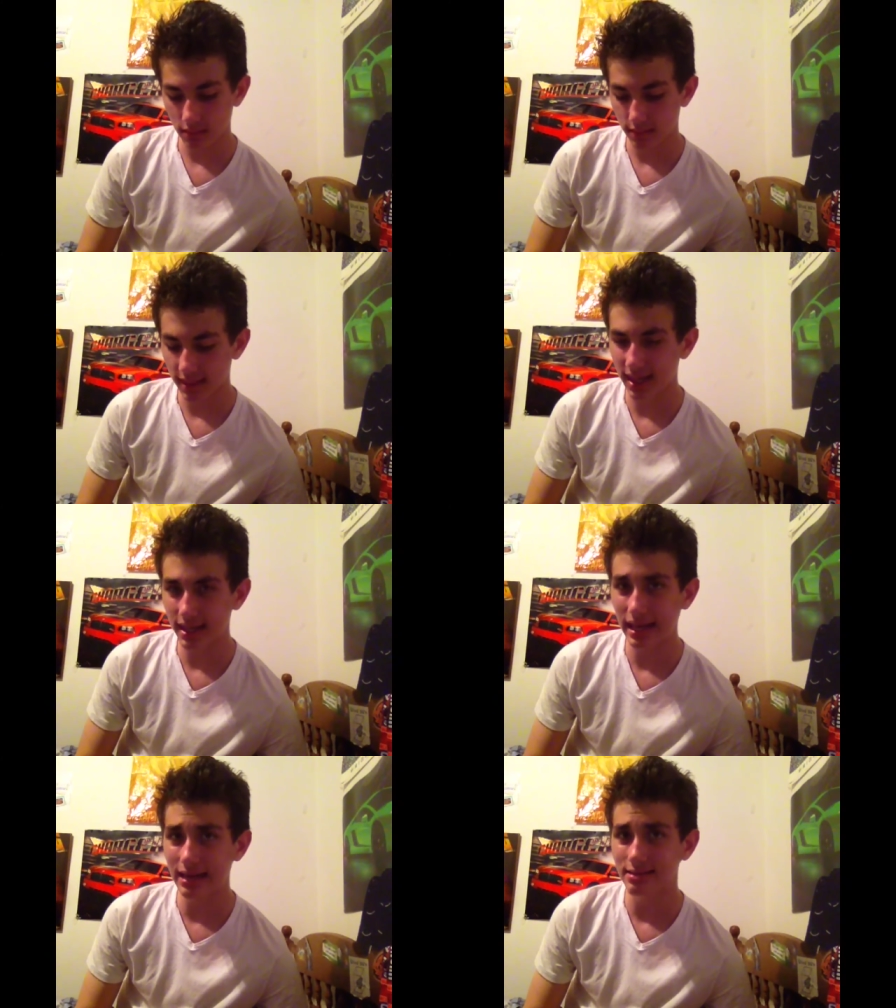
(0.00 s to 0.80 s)
And
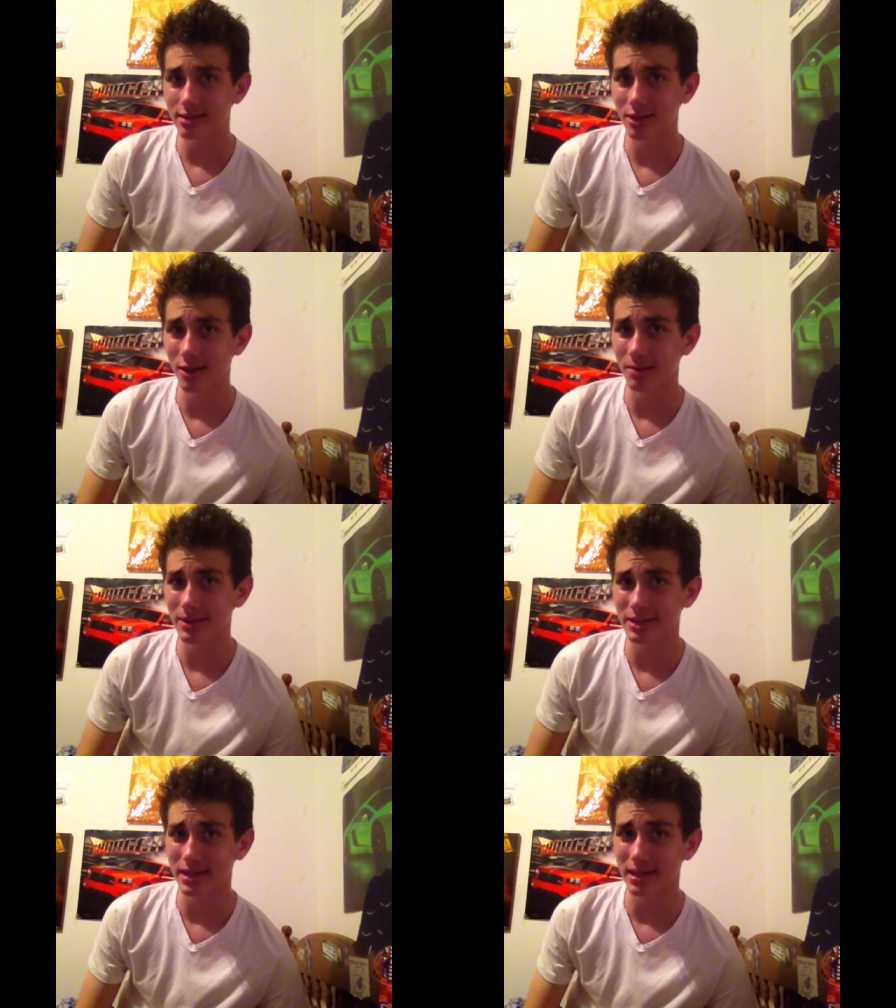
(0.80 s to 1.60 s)
yeah, starter
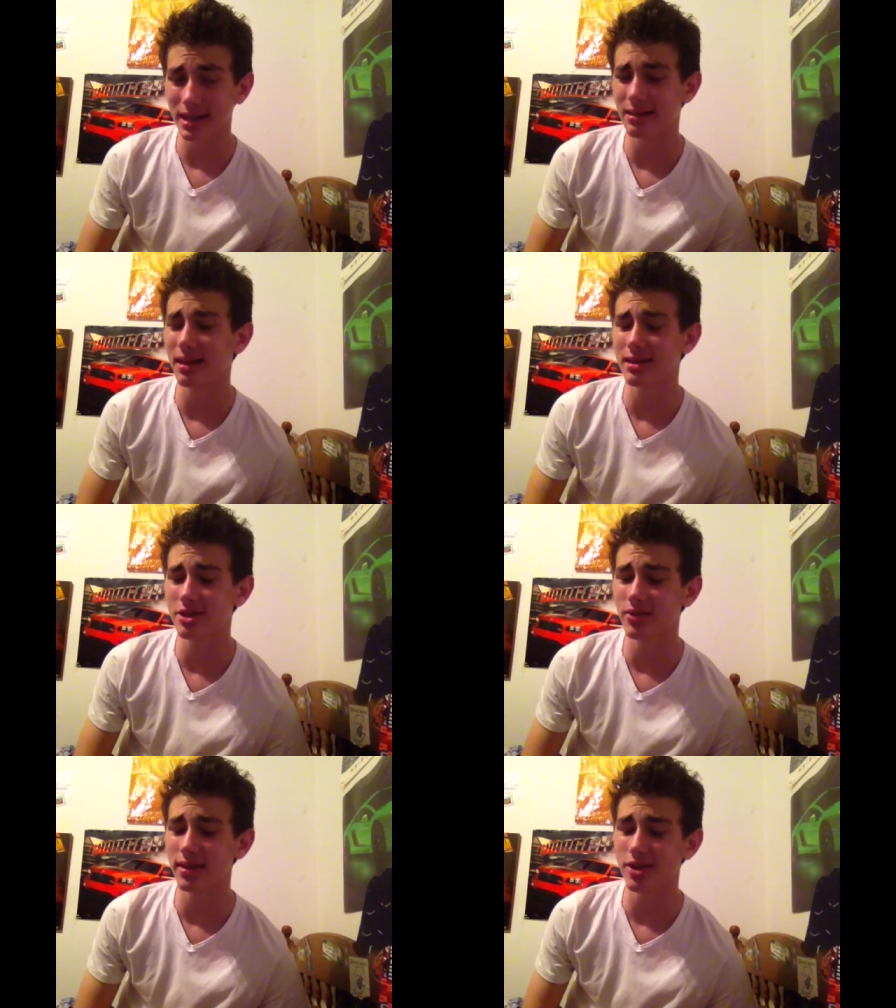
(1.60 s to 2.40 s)
project. And I like the
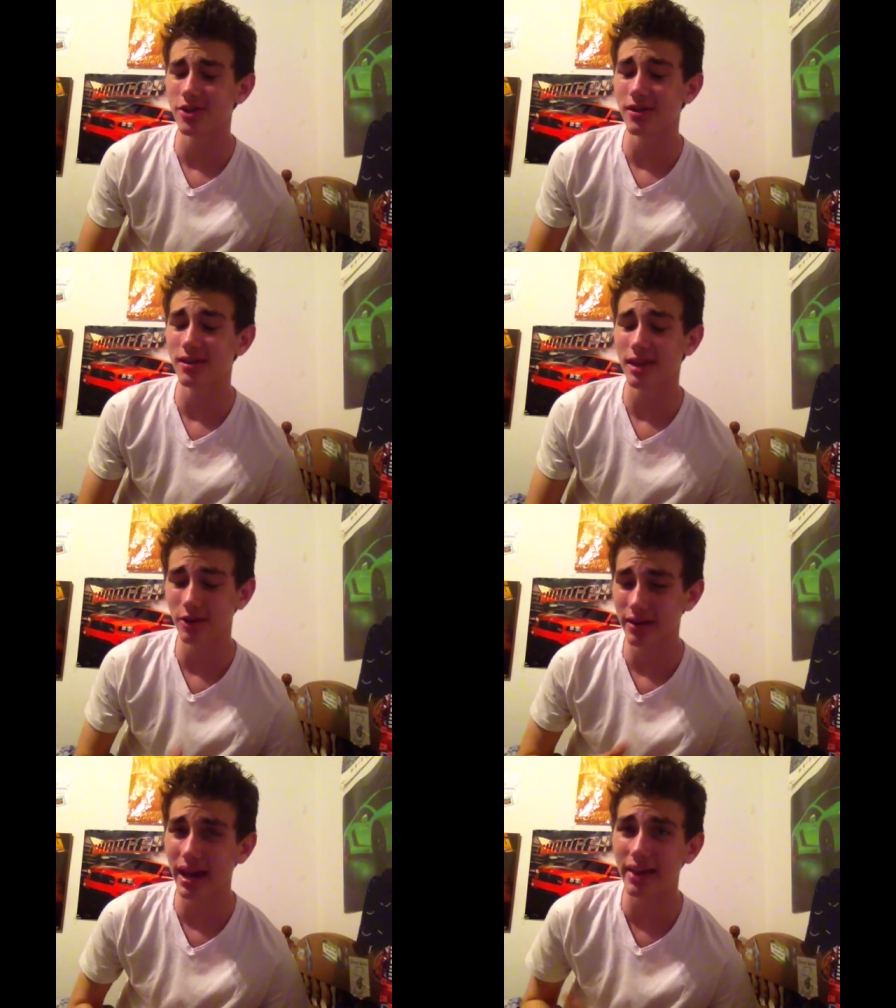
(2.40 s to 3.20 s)
transitions that you
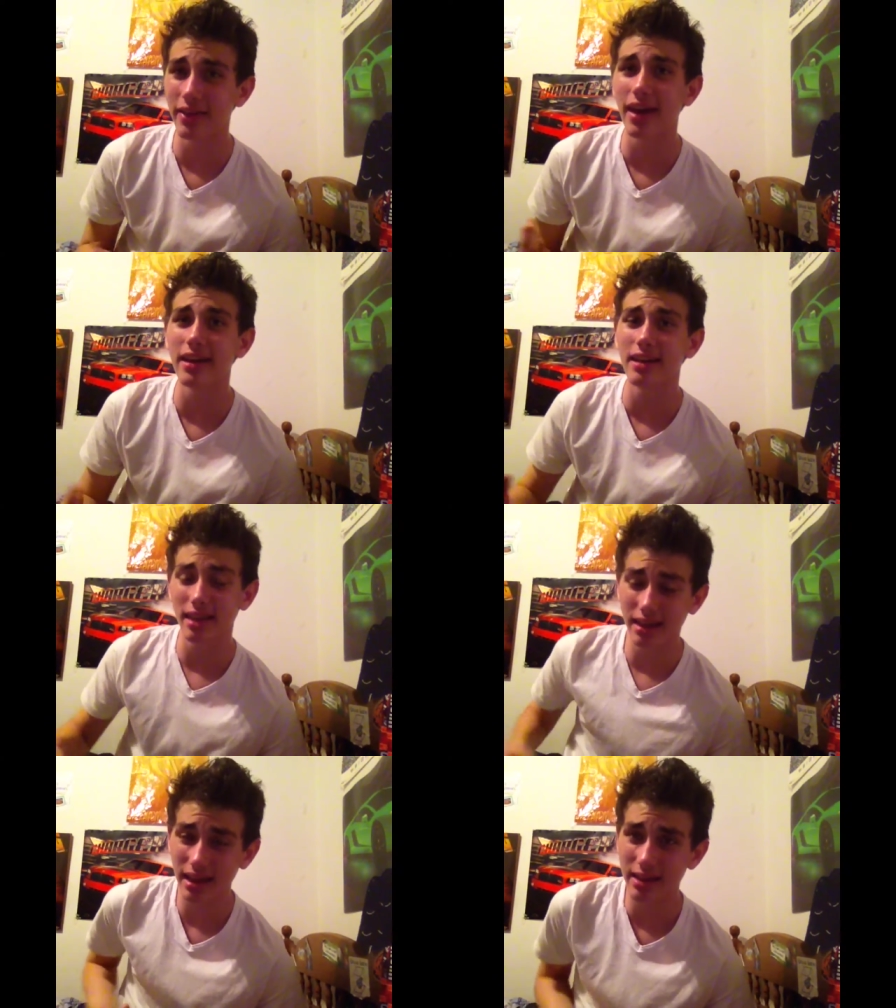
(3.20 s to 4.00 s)
can add that in.
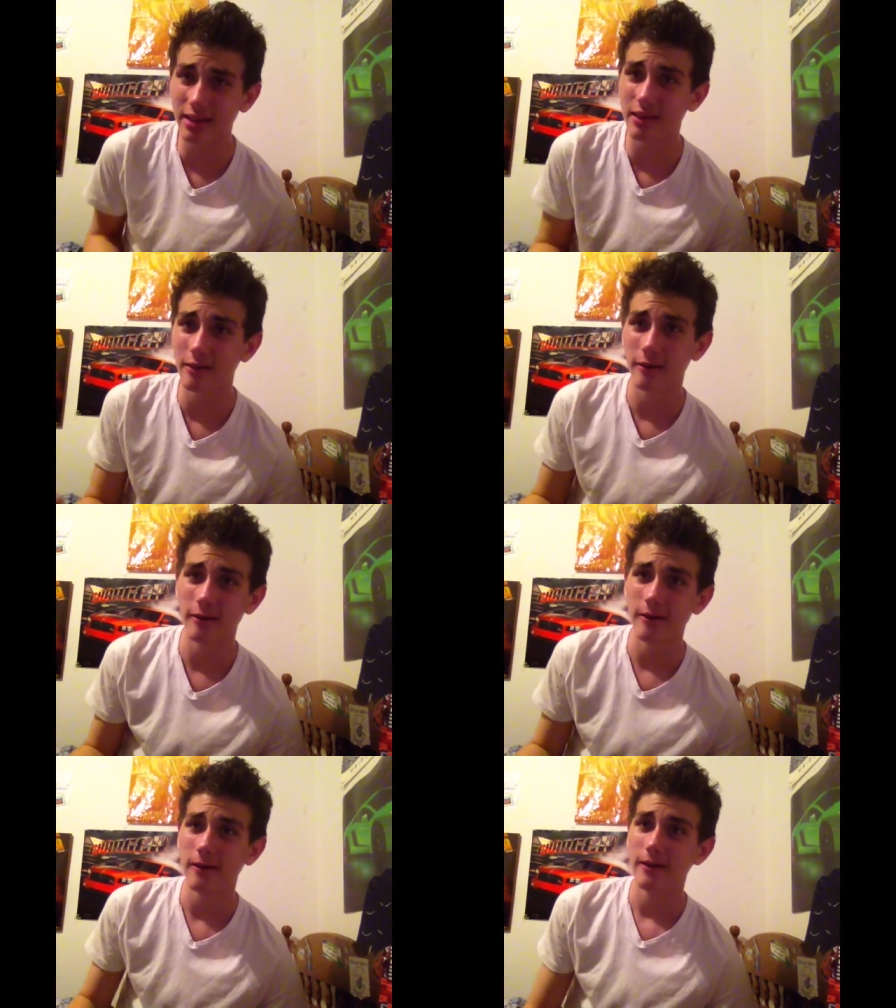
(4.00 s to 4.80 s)
Like that's,
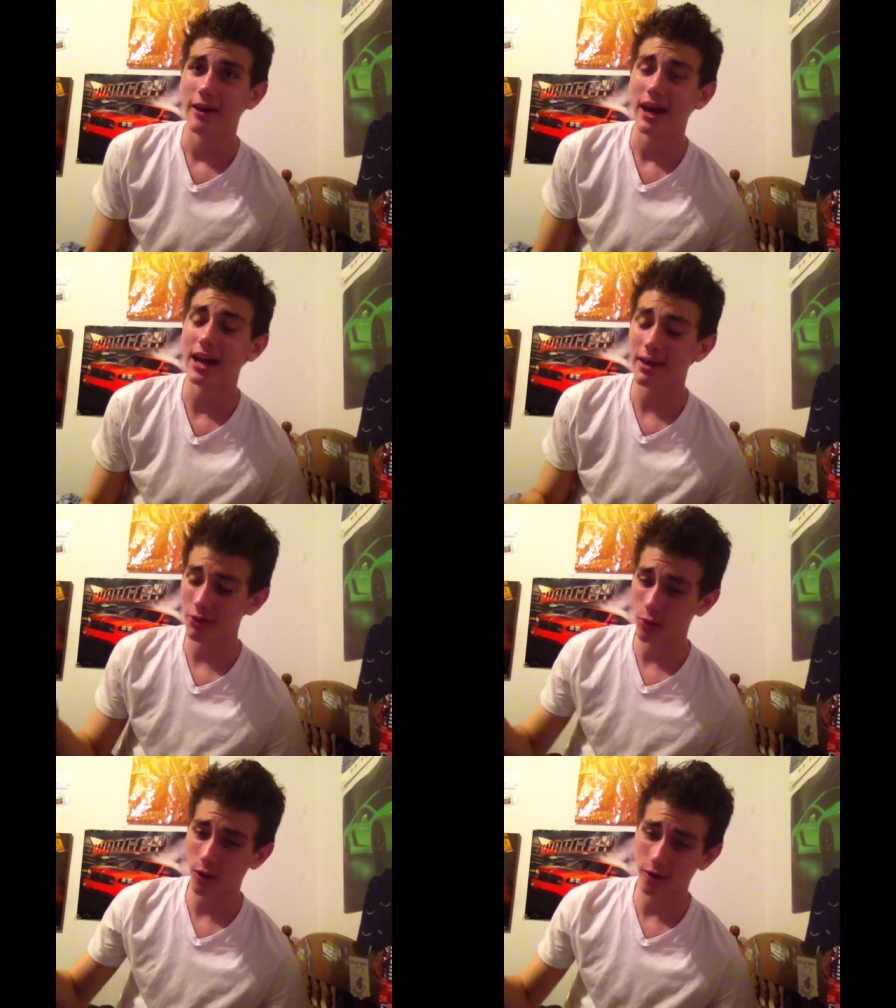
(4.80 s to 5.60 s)
and
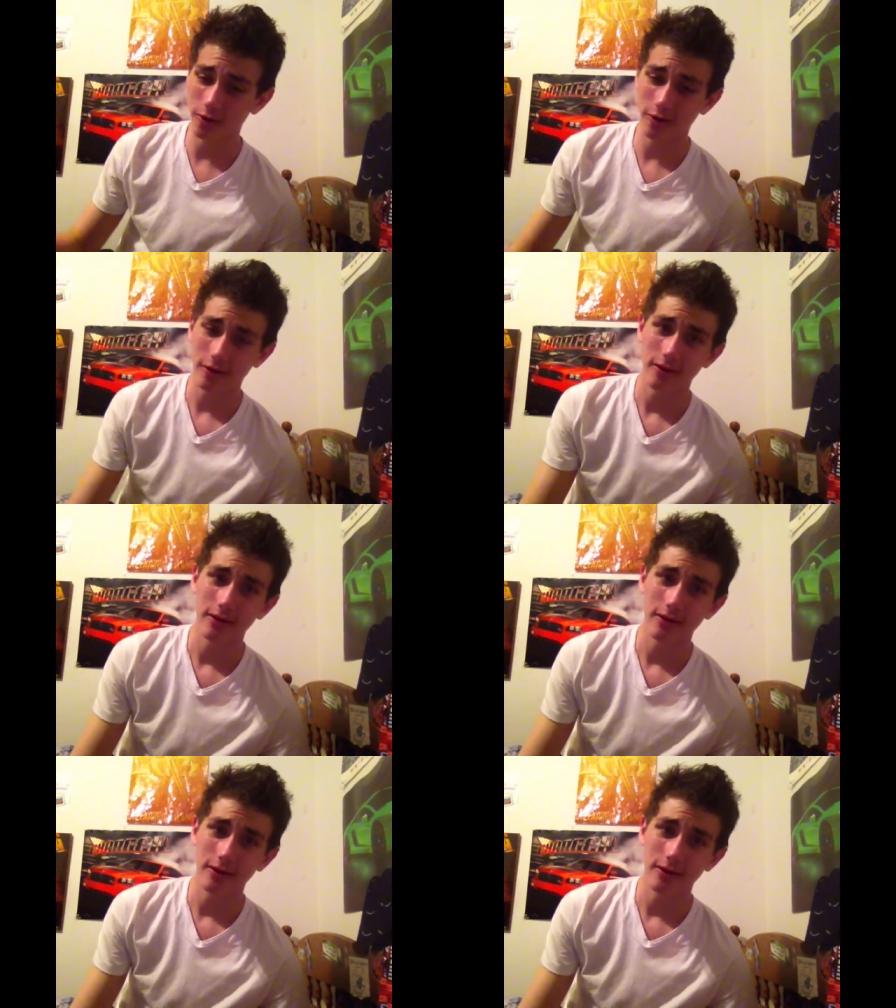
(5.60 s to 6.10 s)
having words.